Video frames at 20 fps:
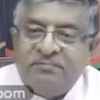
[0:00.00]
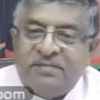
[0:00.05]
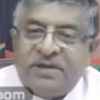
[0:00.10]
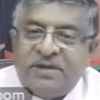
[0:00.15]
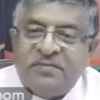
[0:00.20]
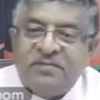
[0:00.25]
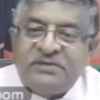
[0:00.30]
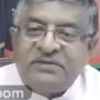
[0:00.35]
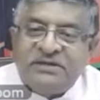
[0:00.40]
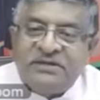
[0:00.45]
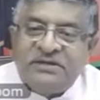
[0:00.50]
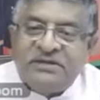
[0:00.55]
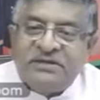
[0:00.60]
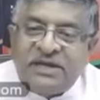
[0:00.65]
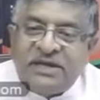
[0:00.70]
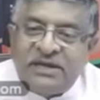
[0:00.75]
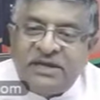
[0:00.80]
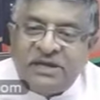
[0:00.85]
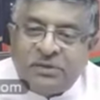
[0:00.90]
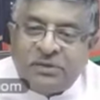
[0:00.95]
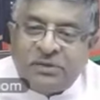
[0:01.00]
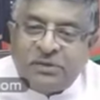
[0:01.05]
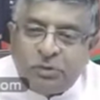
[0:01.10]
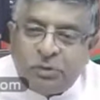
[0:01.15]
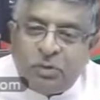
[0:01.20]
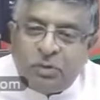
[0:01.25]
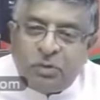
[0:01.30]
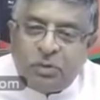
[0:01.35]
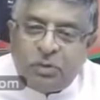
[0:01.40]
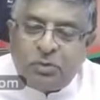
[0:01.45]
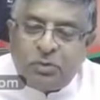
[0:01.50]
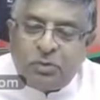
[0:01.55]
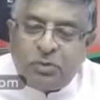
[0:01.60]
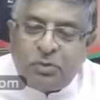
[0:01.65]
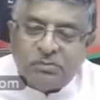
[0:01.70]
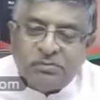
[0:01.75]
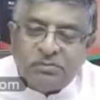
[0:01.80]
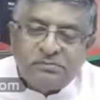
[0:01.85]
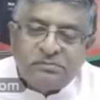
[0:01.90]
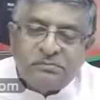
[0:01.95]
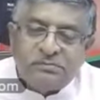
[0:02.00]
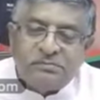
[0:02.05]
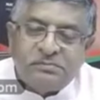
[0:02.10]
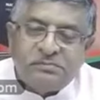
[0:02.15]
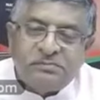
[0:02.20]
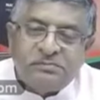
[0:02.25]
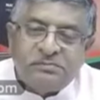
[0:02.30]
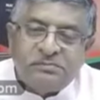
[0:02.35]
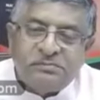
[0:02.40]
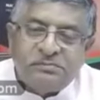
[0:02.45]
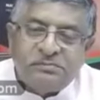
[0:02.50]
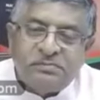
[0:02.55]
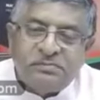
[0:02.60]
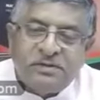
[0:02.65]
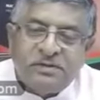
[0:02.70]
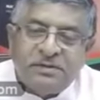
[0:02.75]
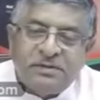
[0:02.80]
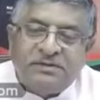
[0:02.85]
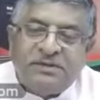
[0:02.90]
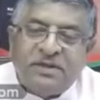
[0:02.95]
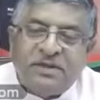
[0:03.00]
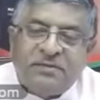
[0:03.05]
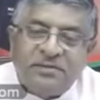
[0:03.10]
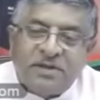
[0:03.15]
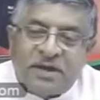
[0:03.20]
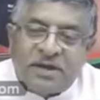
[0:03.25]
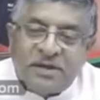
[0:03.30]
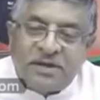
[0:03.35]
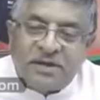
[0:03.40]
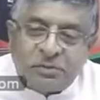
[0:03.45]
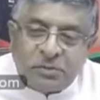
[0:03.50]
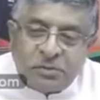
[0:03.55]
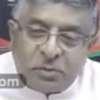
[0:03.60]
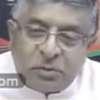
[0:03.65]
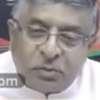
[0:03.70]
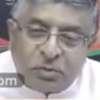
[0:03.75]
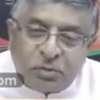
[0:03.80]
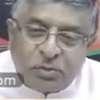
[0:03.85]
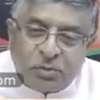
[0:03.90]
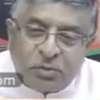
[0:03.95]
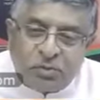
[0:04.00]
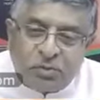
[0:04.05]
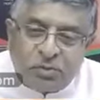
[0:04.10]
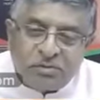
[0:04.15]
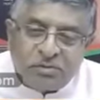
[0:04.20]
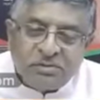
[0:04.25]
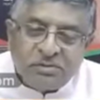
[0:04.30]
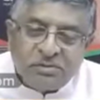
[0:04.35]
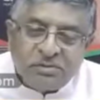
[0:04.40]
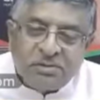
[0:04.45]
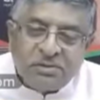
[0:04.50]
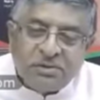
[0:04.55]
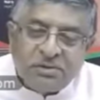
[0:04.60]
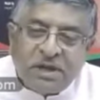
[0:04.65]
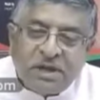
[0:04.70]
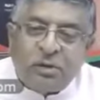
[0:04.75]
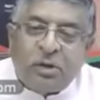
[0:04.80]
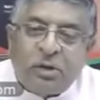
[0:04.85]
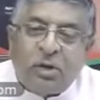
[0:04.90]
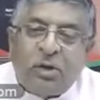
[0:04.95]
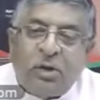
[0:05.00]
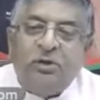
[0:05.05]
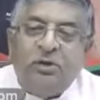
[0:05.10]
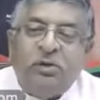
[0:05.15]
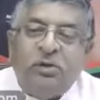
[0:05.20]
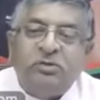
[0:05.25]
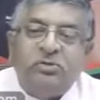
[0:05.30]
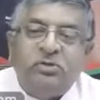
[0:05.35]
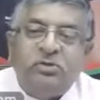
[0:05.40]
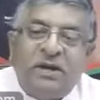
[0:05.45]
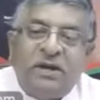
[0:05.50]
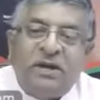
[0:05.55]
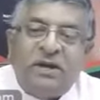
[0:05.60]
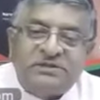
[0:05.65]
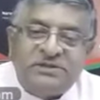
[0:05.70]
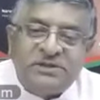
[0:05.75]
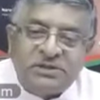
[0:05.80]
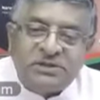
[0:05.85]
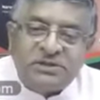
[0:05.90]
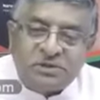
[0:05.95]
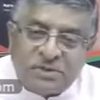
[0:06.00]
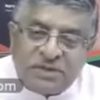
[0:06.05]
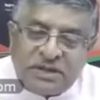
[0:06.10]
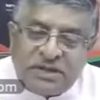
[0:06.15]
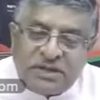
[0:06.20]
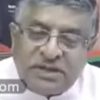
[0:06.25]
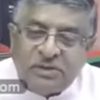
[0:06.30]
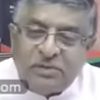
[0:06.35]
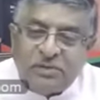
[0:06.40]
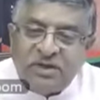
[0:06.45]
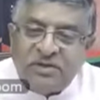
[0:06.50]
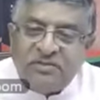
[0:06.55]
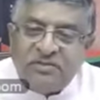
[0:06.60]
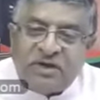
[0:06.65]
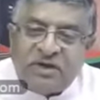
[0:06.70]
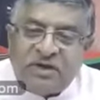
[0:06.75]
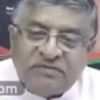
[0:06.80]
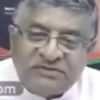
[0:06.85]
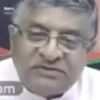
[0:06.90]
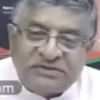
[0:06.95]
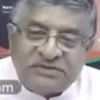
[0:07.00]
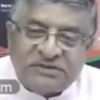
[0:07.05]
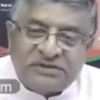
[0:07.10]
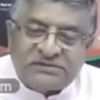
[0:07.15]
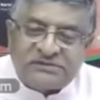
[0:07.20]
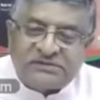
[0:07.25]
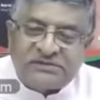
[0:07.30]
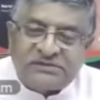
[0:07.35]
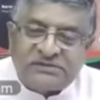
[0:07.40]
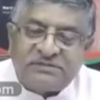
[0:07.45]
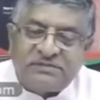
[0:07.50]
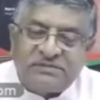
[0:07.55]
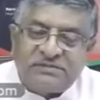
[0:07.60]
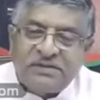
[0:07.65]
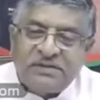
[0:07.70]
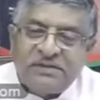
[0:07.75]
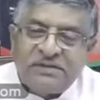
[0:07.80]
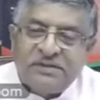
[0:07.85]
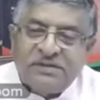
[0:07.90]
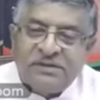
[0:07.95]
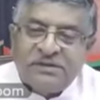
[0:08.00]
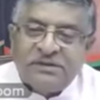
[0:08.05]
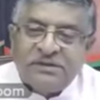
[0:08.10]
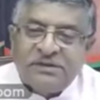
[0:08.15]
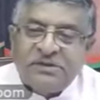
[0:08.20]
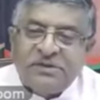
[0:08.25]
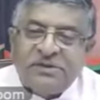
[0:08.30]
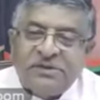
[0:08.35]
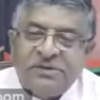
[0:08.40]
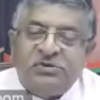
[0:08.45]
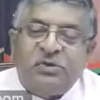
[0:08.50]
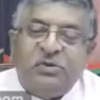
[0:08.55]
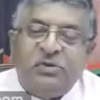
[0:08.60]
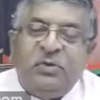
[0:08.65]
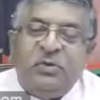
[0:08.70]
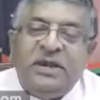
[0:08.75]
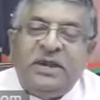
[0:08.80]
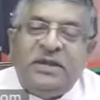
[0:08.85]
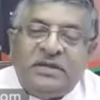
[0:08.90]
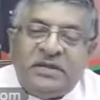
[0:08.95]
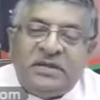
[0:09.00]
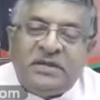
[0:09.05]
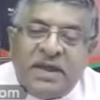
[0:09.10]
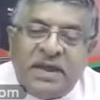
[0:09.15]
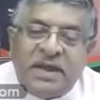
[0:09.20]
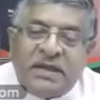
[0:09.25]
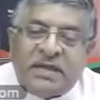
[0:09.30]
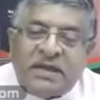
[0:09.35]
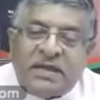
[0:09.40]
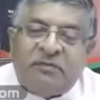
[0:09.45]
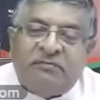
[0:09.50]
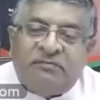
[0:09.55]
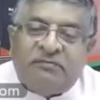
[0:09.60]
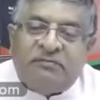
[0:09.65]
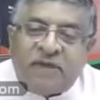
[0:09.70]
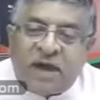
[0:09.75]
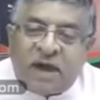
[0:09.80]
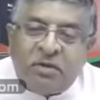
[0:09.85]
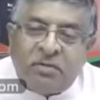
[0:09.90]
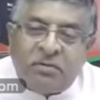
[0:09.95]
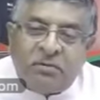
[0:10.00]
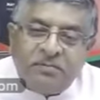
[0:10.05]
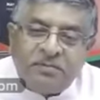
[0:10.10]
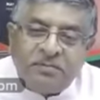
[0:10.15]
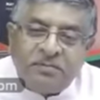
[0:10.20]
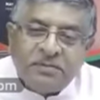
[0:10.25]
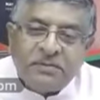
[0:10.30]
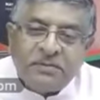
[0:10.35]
But Mr. Nilekani, to you, Devyani, to you, and all those who are listening to me, including my officers, should we take a vow